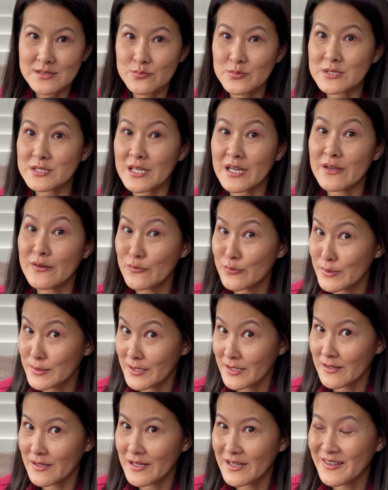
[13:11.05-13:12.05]
which I
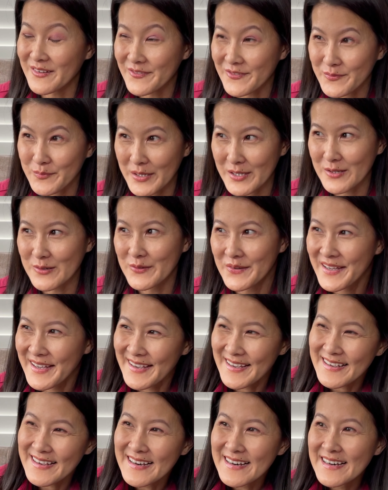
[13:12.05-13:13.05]
really love, by the
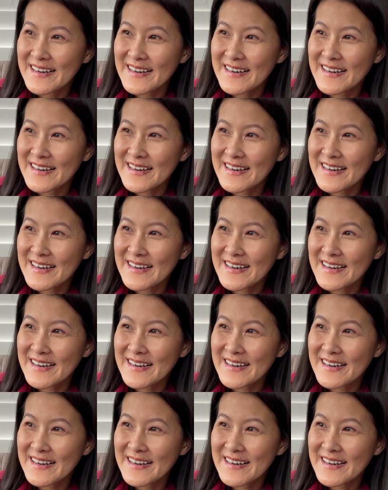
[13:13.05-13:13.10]
way,